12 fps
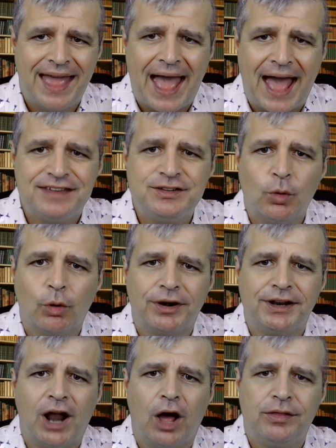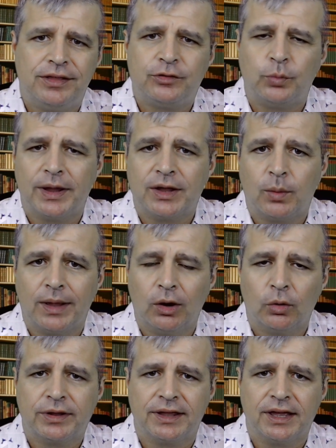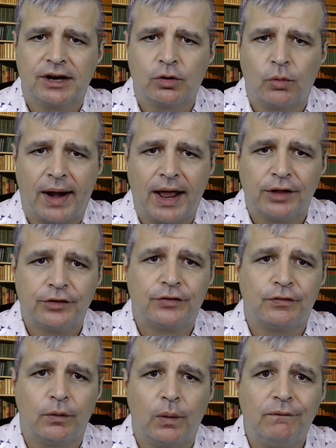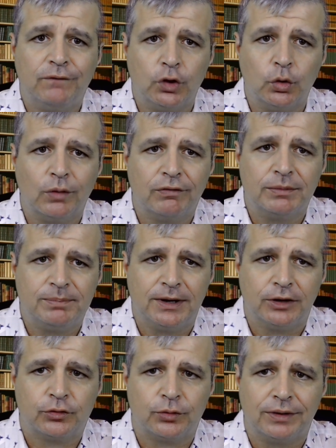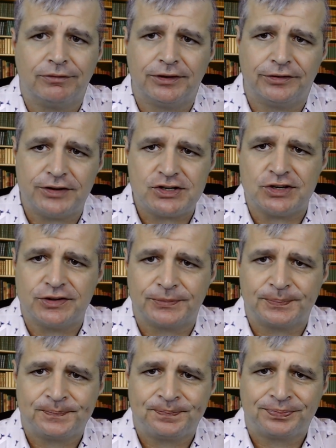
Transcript: As you already know, this week we are looking at grounds for review of administrative decisions.